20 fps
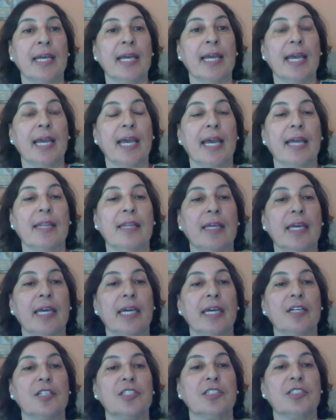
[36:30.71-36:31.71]
And the air
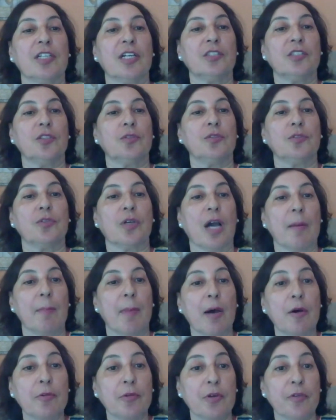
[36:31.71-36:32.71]
started to come
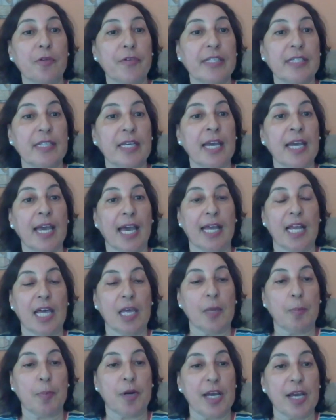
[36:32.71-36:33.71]
out of it. And
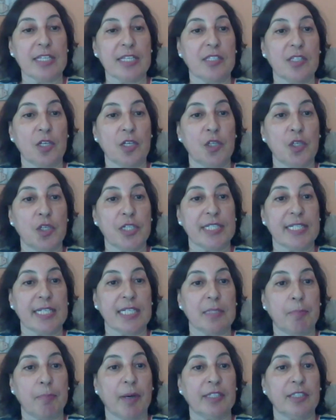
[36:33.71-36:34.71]
I pressed the
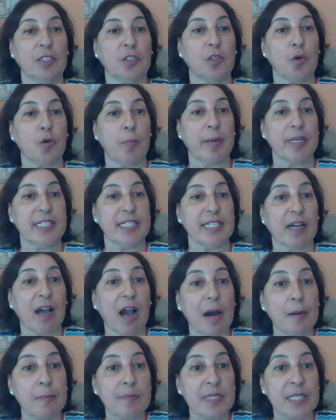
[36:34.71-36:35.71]
nurse's button. Nobody
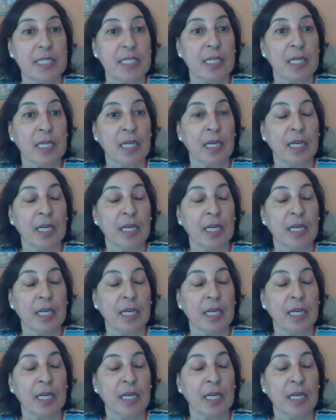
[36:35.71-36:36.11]
comes.